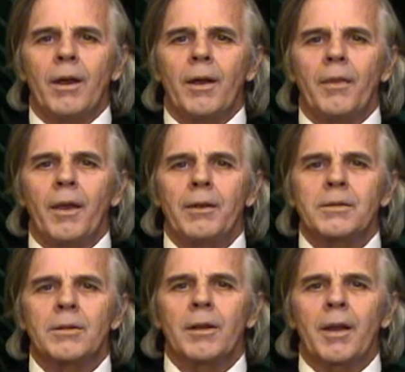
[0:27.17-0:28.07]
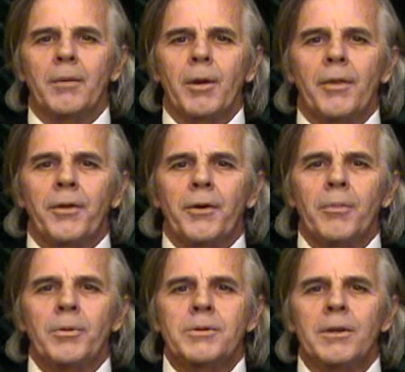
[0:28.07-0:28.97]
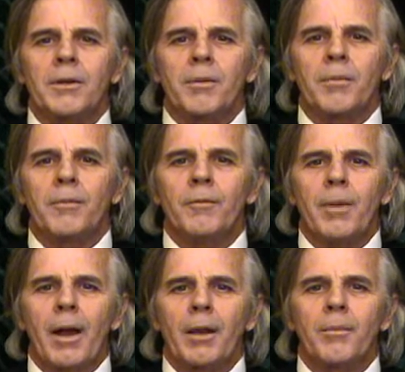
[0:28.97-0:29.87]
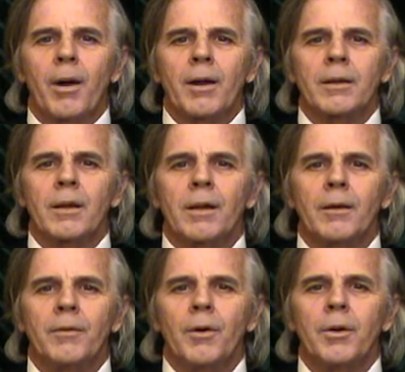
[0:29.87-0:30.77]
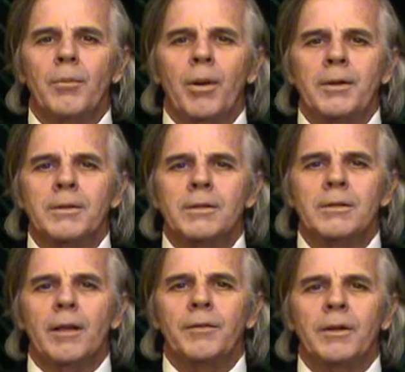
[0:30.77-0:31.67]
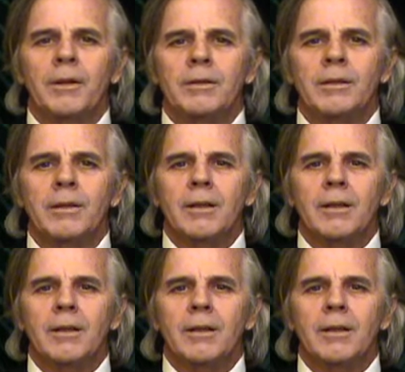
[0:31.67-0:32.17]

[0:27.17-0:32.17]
And they still had about thirty percent of the ballot box, uh, voting places left to To,